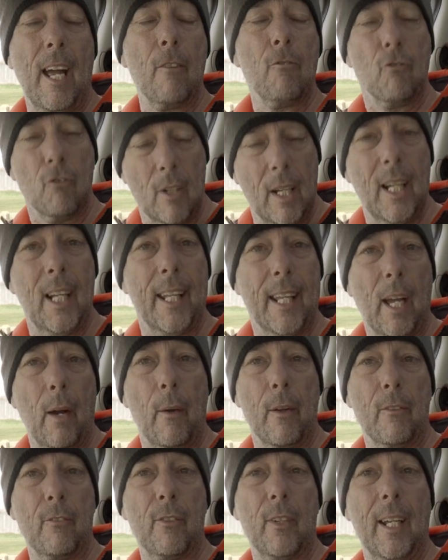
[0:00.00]
and really
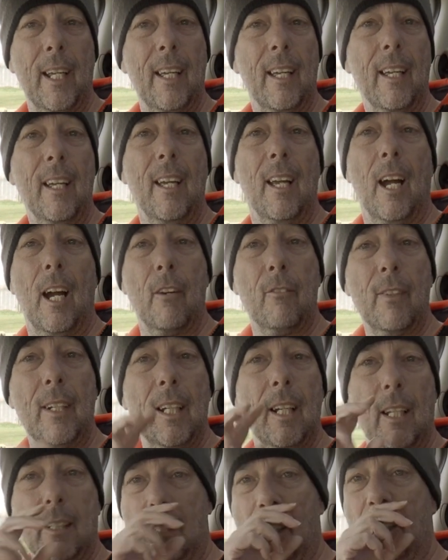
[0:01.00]
going for it, I
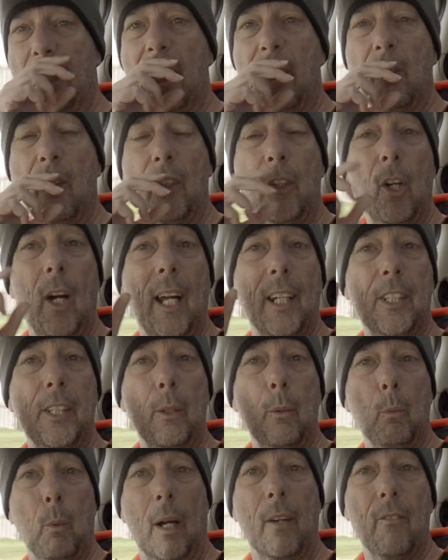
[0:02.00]
realised that there were not actually
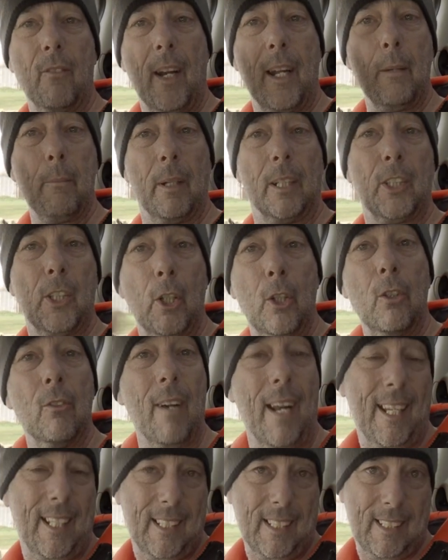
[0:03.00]
one wren but two
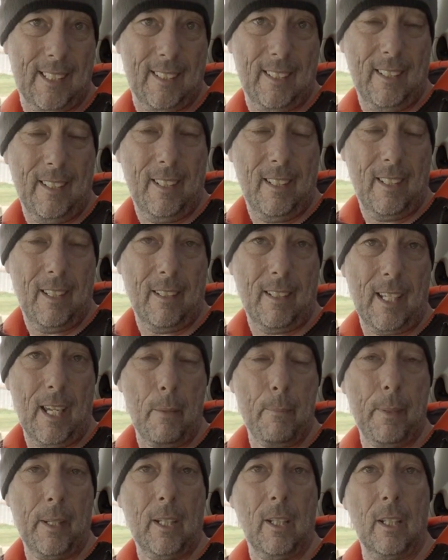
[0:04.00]
wrens, okay,
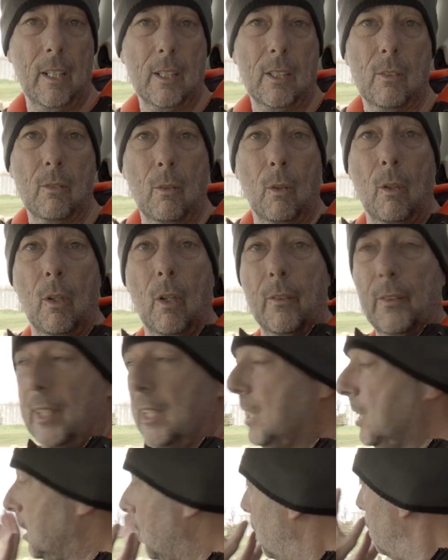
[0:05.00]
because this
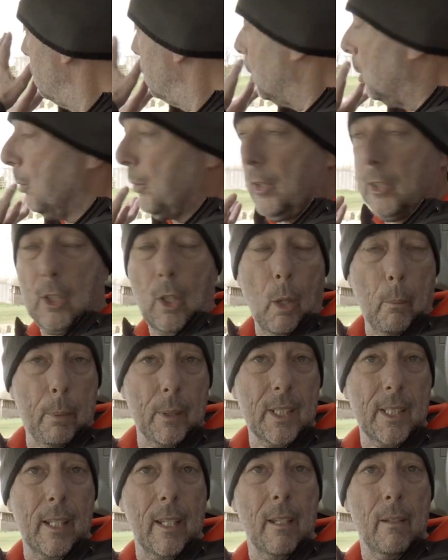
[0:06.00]
stone wall that's
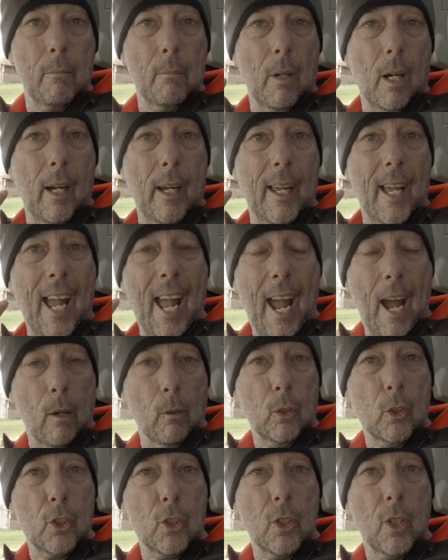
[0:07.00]
opposite my
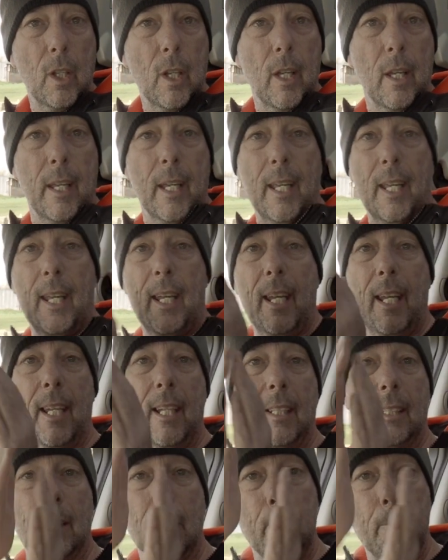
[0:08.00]
house
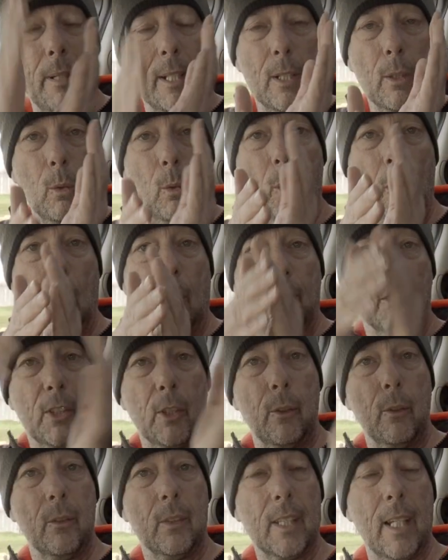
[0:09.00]
is the middle of
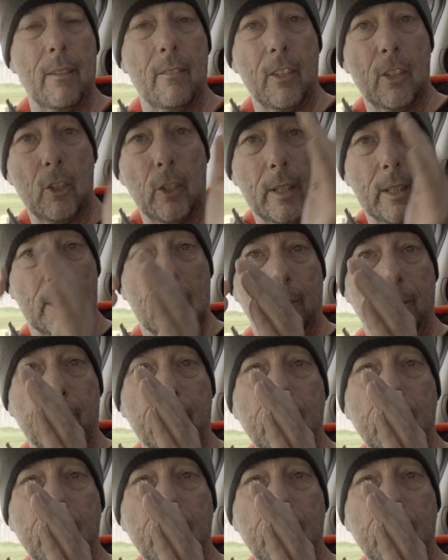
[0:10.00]
two territories.